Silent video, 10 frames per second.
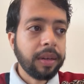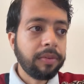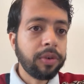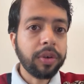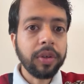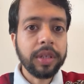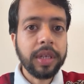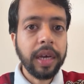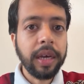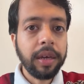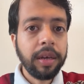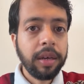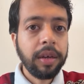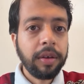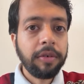you can say
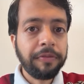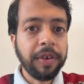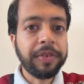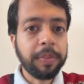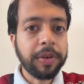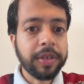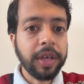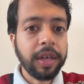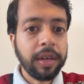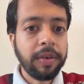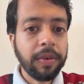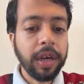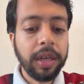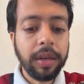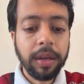50%,
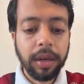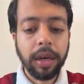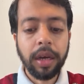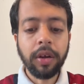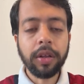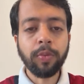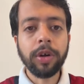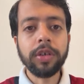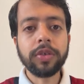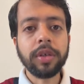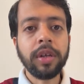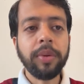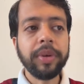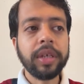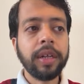right? In other words, let
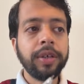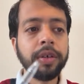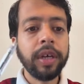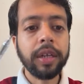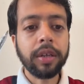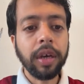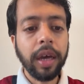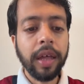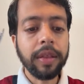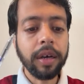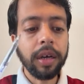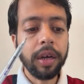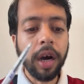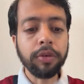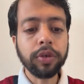me tell you that in the
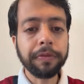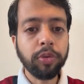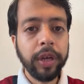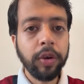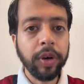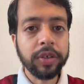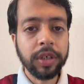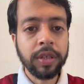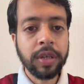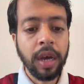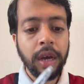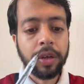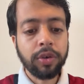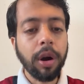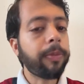out of 20 questions,
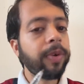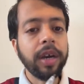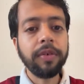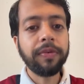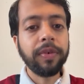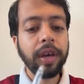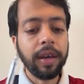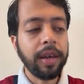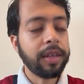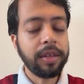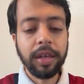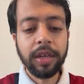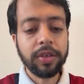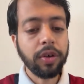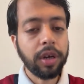top five, it
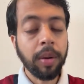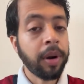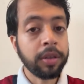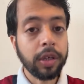is not among the